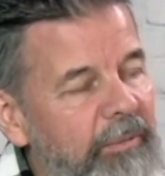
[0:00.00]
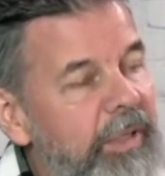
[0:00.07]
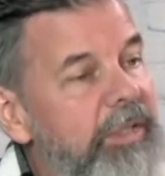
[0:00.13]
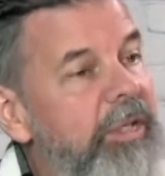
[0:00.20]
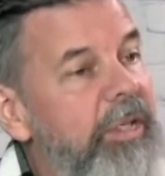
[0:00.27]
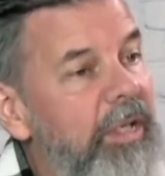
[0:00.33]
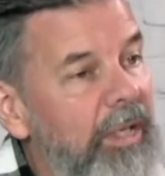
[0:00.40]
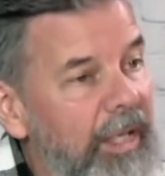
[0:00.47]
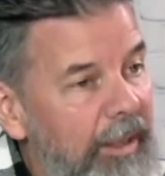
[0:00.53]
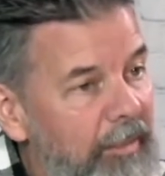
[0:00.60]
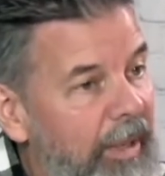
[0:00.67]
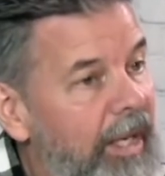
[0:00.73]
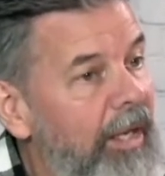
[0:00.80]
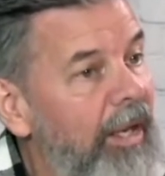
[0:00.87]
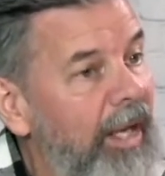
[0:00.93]

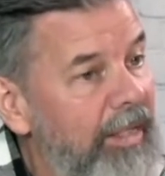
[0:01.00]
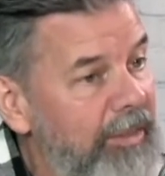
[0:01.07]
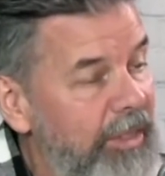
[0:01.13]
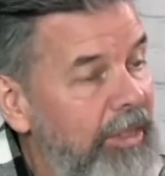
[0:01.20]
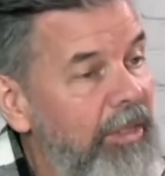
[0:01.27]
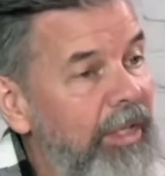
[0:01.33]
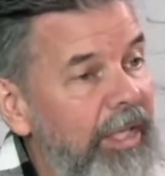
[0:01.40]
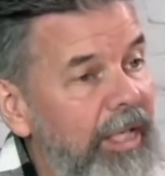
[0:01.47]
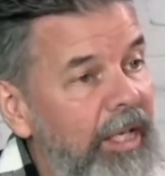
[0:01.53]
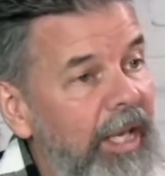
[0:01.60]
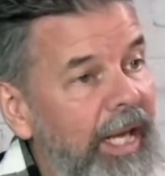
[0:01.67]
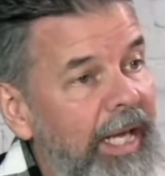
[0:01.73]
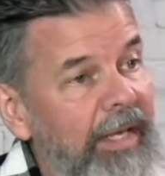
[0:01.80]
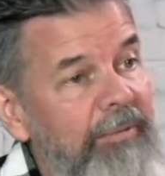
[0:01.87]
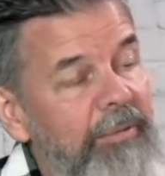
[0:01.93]
physically, biologically
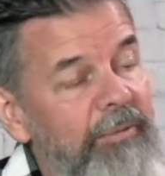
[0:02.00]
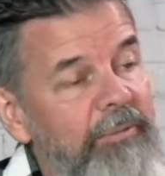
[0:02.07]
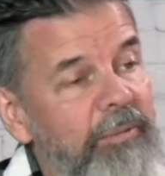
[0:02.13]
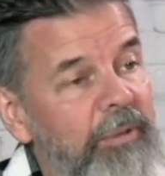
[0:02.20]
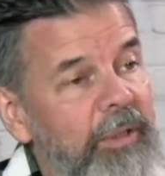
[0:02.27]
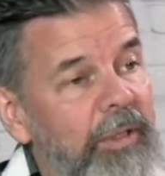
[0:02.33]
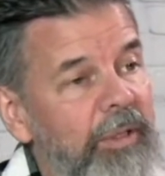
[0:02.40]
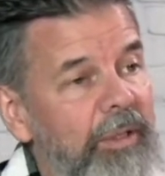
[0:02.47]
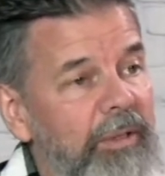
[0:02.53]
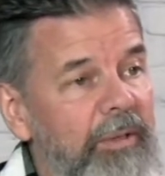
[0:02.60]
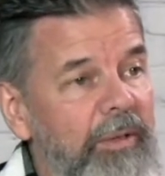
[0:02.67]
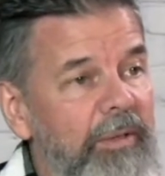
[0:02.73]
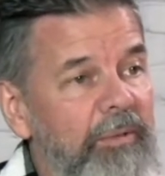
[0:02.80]
alive for